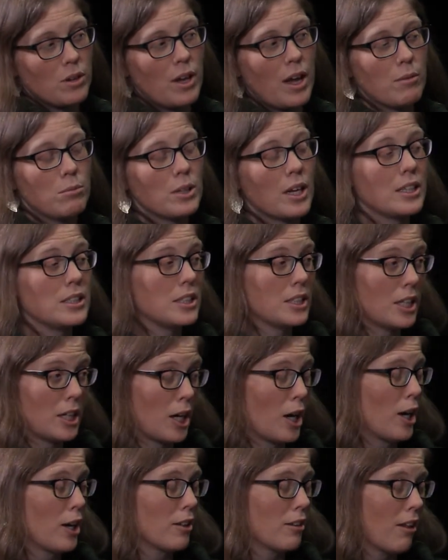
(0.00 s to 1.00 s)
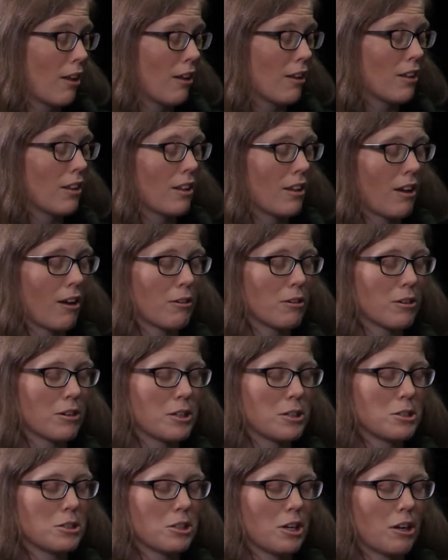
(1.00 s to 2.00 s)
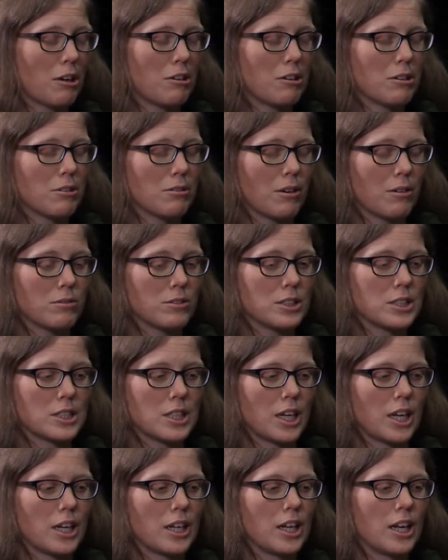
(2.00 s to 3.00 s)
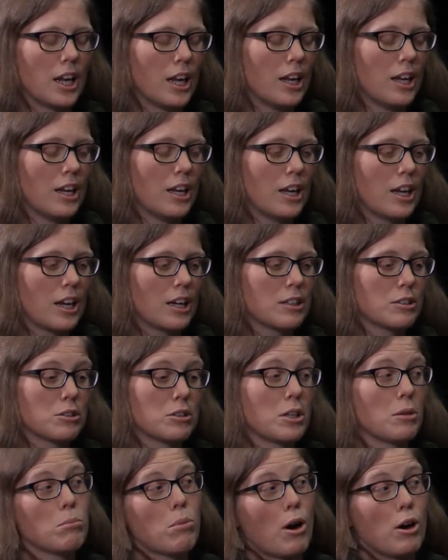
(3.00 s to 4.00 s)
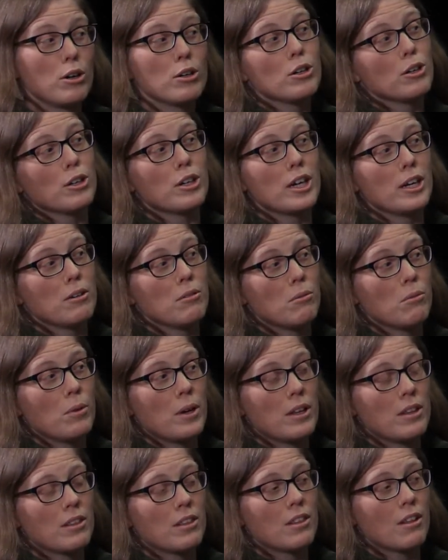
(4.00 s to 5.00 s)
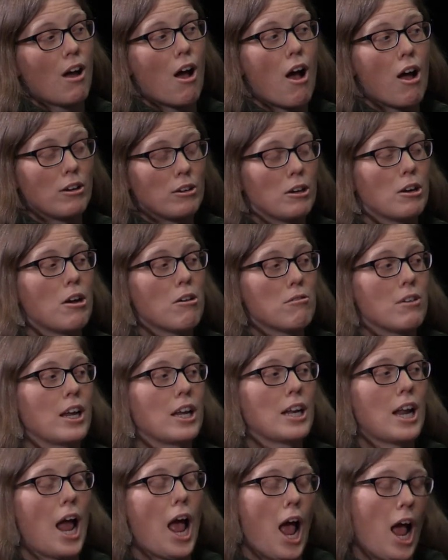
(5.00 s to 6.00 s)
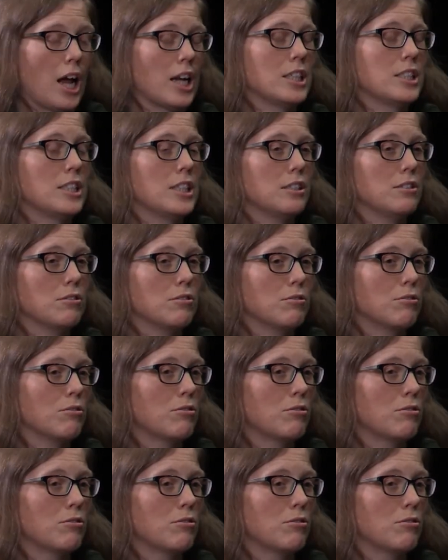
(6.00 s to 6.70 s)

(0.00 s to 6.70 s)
I'm glad to hear that the congregation you're referencing clearly partnered it with ongoing active